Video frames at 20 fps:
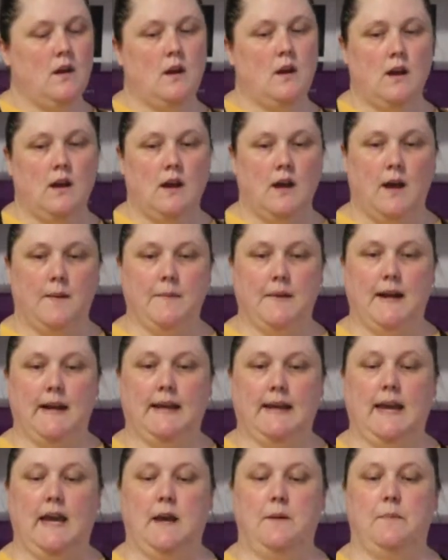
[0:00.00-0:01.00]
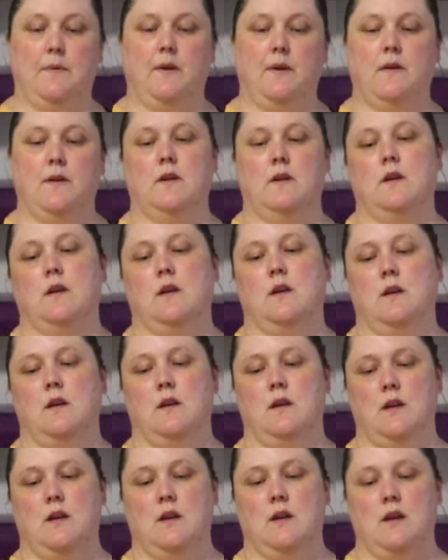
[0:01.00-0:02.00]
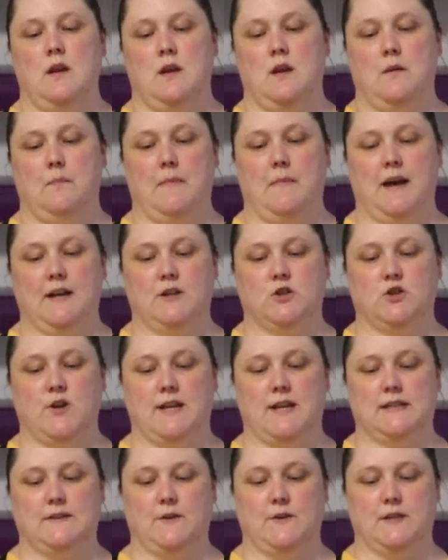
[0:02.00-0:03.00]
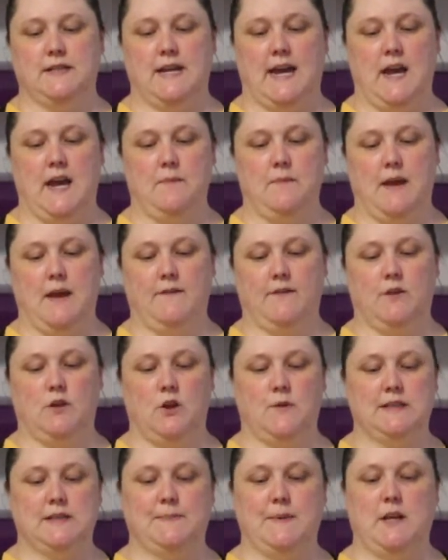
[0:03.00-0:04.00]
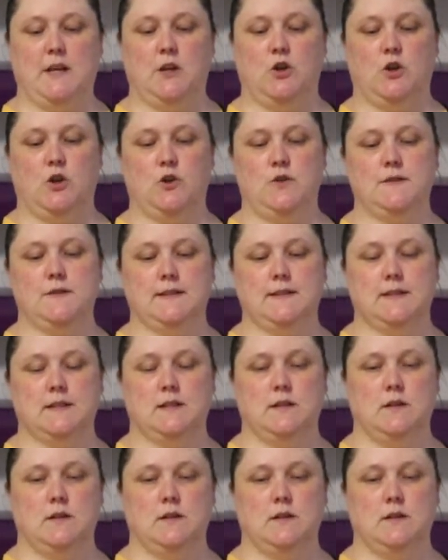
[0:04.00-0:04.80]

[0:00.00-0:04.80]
I'm going to keep my transfer tape, even though it's been used.